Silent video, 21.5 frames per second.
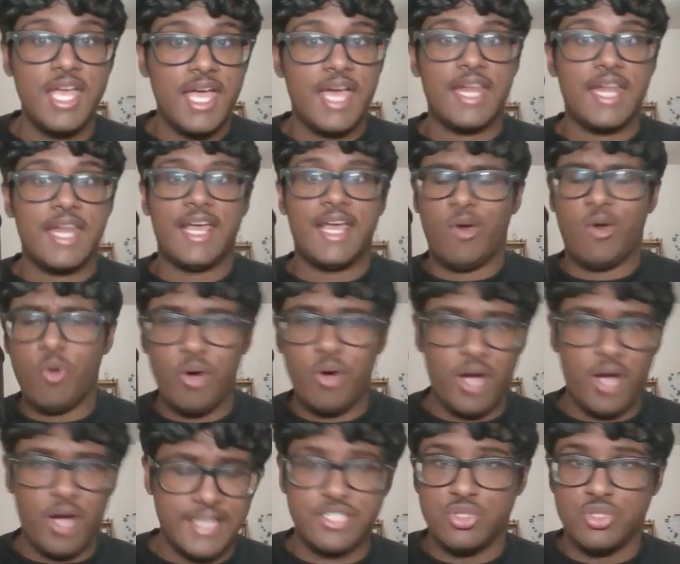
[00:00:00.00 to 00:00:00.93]
And
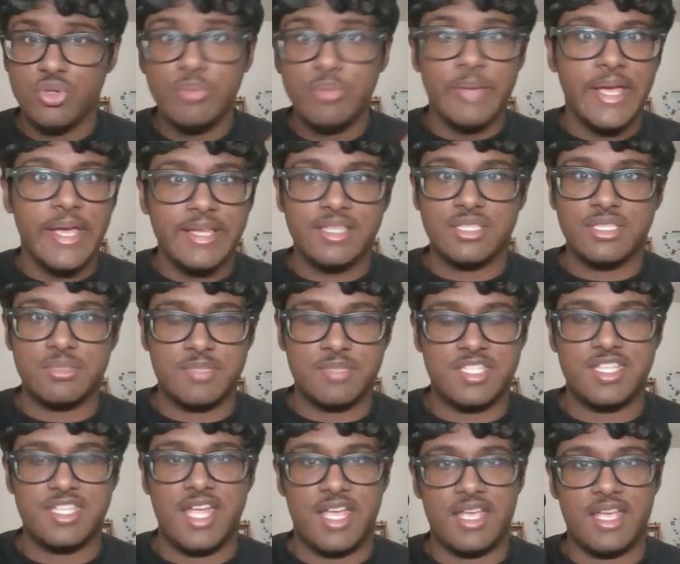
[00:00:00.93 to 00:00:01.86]
I do make this
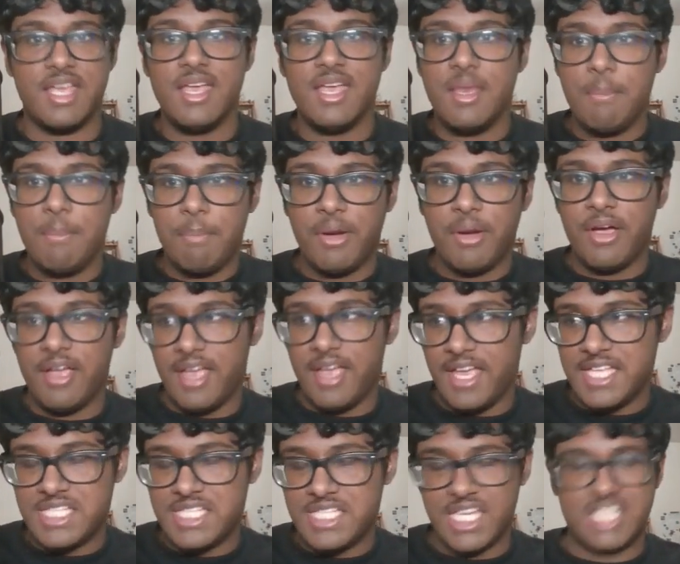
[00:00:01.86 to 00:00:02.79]
mistake, but
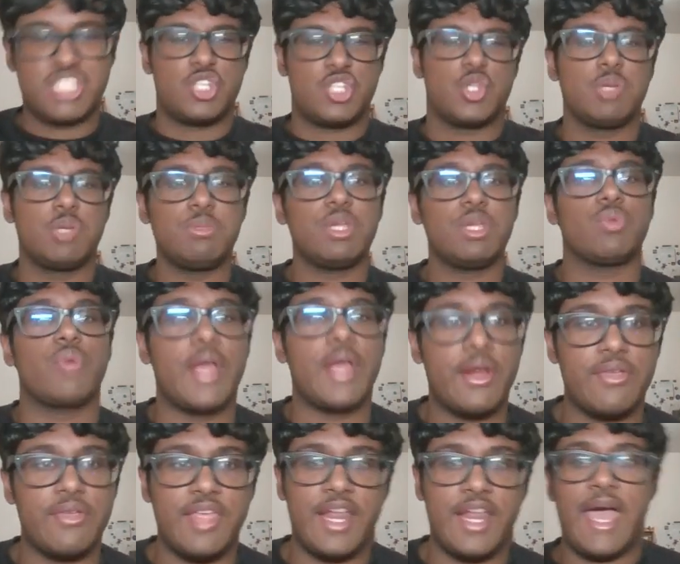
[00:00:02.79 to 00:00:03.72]
it's extremely
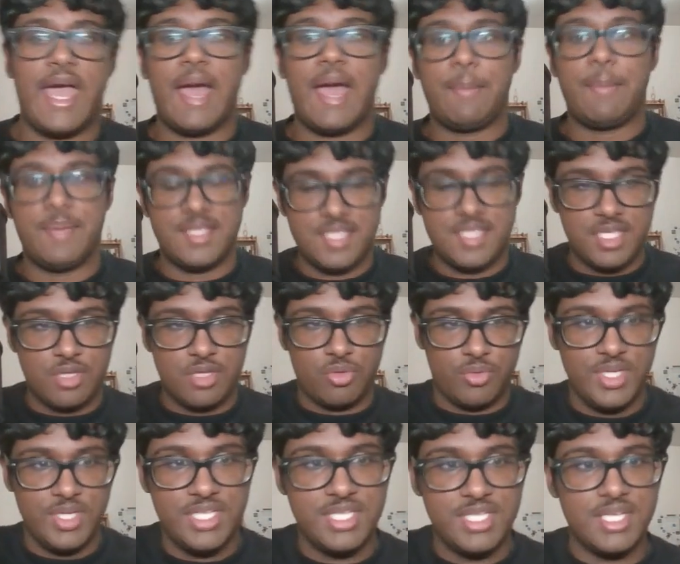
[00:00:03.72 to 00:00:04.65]
rare that it happens. And the
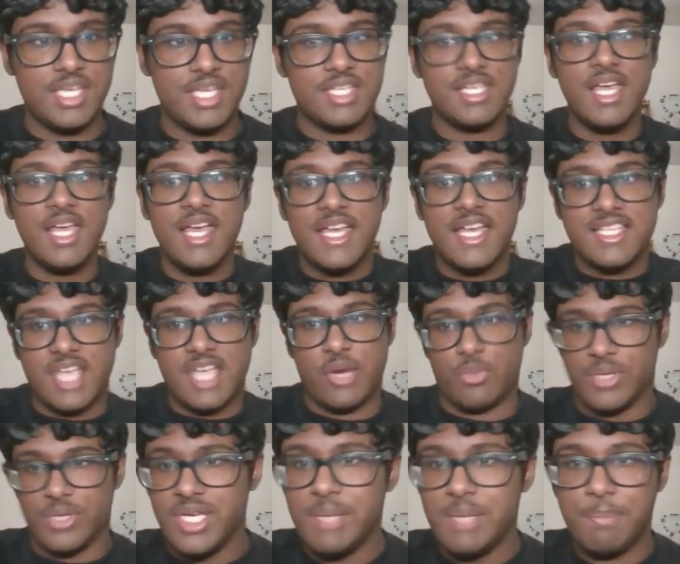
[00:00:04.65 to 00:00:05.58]
reason is I
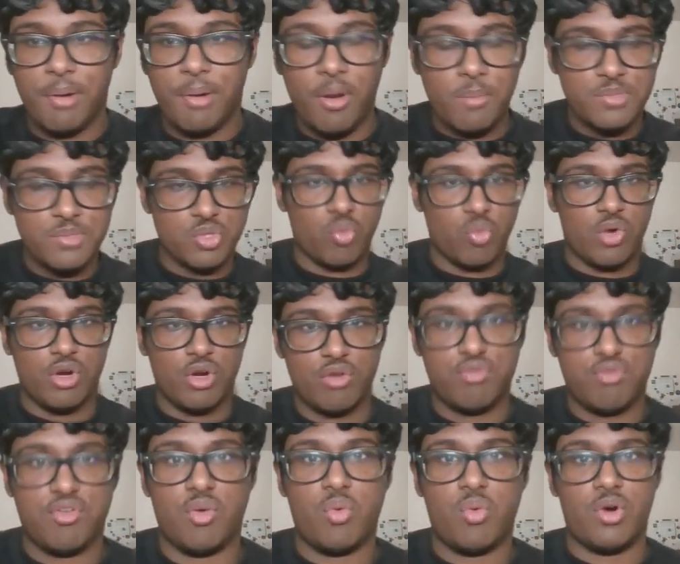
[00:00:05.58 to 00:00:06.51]
read problems word
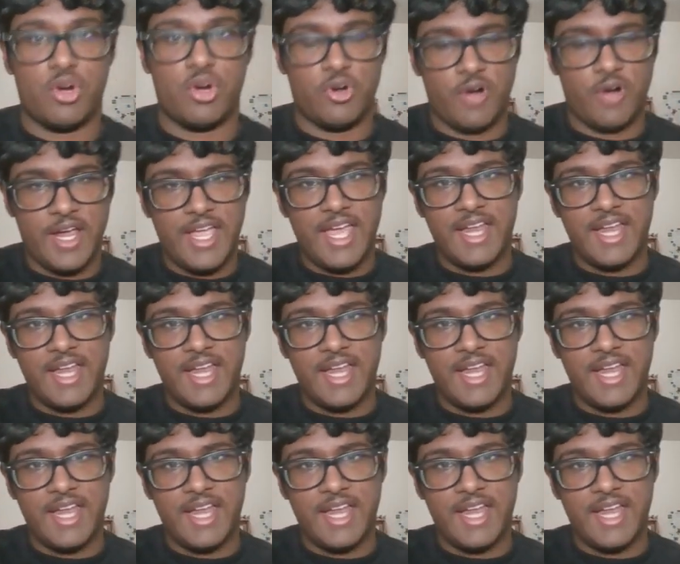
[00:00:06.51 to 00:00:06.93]
for word, right?